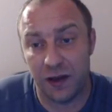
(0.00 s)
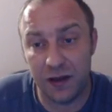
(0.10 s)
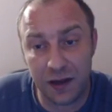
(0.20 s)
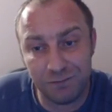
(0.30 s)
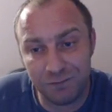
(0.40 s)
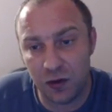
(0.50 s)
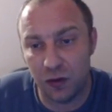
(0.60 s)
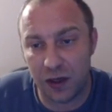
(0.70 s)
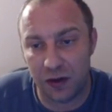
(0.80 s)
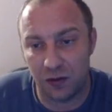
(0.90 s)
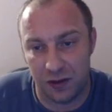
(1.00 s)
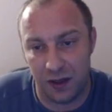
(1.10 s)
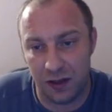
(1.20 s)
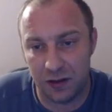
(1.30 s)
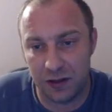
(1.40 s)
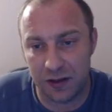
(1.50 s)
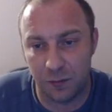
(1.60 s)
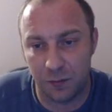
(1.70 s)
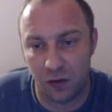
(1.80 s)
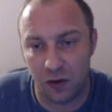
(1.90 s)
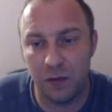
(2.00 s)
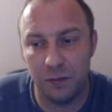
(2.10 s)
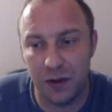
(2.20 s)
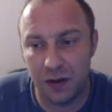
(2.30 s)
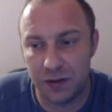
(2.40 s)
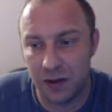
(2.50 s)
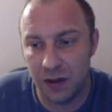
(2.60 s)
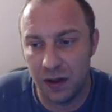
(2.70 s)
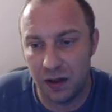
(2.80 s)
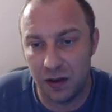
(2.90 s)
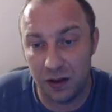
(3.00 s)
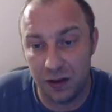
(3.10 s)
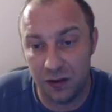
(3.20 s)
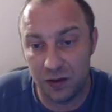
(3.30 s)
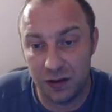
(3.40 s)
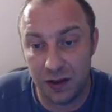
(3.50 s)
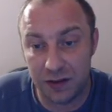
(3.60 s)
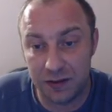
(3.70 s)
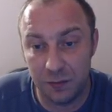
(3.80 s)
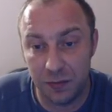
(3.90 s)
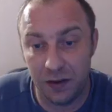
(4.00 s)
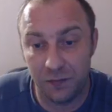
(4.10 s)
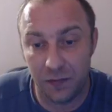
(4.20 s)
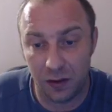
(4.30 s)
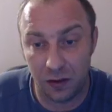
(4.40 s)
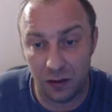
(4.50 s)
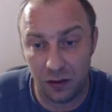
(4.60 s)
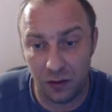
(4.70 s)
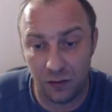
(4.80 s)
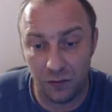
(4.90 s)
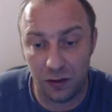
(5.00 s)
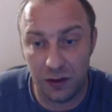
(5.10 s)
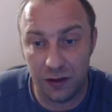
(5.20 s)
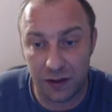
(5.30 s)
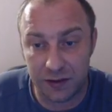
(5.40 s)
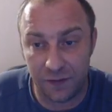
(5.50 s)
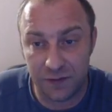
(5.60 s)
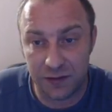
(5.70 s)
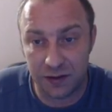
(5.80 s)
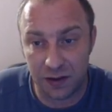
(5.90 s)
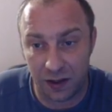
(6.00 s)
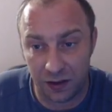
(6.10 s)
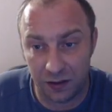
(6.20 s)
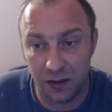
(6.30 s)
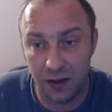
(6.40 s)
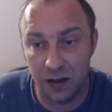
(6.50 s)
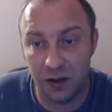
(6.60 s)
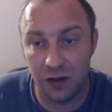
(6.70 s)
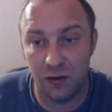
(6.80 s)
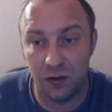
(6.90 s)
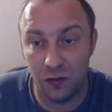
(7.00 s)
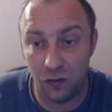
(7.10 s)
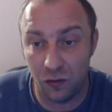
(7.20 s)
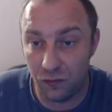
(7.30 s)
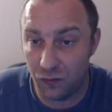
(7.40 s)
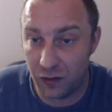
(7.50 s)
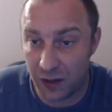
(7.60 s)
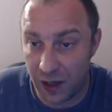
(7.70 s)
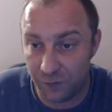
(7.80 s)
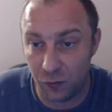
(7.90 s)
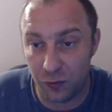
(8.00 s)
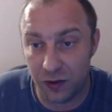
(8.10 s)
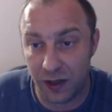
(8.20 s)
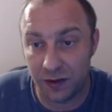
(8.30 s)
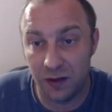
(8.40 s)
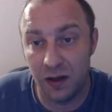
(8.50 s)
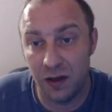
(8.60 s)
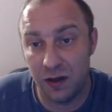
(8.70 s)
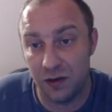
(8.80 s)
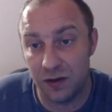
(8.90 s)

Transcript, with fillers: Again, you cannot take, that's the problem, because uh, here is get simply uh, e takes f six, and here you have to protect here